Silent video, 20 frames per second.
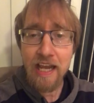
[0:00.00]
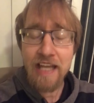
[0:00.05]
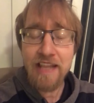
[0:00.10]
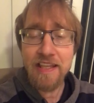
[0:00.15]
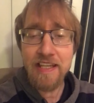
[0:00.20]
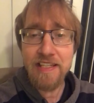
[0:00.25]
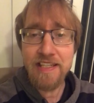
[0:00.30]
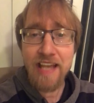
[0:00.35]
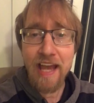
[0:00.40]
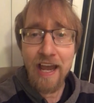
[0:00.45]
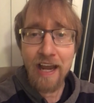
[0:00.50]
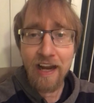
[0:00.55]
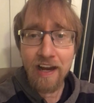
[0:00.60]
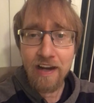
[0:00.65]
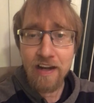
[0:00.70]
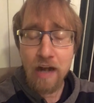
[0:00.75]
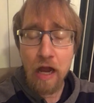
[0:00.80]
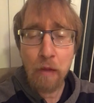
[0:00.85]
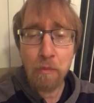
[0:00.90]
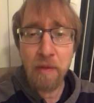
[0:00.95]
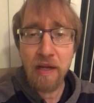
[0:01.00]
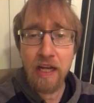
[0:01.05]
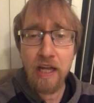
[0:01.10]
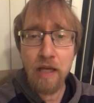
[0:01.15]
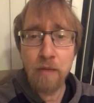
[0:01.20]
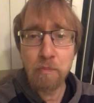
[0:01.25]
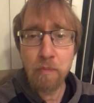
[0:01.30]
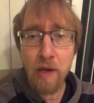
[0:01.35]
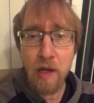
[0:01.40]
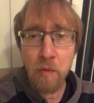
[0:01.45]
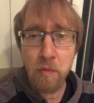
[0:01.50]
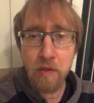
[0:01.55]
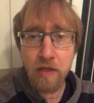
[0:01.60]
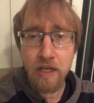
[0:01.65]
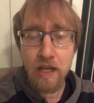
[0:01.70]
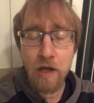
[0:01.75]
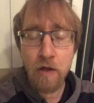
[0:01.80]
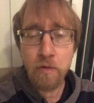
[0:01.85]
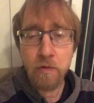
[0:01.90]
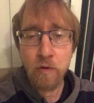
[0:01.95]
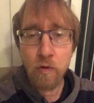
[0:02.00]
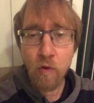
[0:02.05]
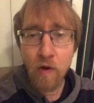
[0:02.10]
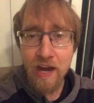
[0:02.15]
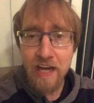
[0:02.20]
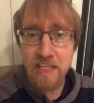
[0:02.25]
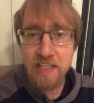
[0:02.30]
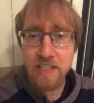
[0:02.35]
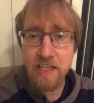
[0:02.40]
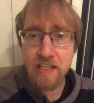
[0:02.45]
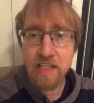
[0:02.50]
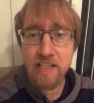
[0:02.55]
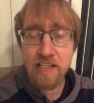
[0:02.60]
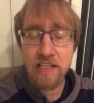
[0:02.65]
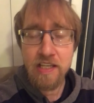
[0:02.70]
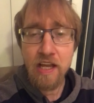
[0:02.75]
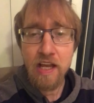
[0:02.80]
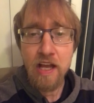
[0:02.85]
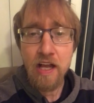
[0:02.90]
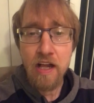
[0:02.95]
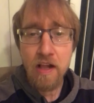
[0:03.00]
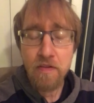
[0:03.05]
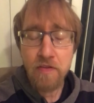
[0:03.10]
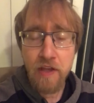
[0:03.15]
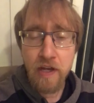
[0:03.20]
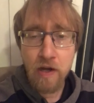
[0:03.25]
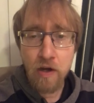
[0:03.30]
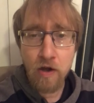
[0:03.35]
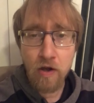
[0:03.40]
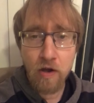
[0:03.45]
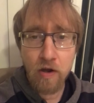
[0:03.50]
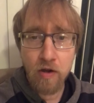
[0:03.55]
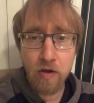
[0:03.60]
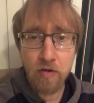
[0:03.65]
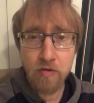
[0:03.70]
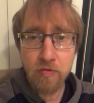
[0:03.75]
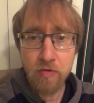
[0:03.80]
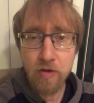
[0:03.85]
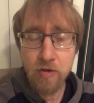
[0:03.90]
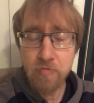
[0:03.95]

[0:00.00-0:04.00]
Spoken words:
in this economic and public health crisis, they